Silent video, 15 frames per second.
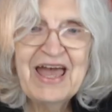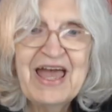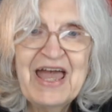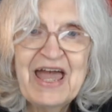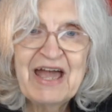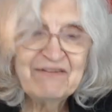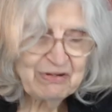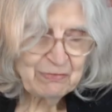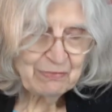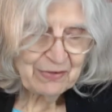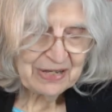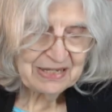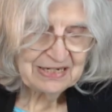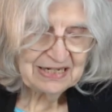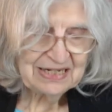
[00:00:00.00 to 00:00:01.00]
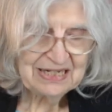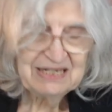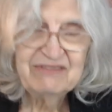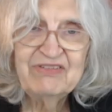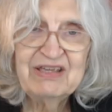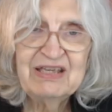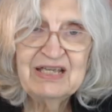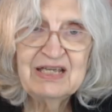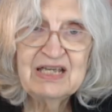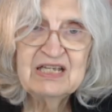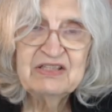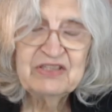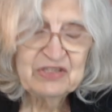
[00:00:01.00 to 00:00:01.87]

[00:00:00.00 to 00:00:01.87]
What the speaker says: Everyone living in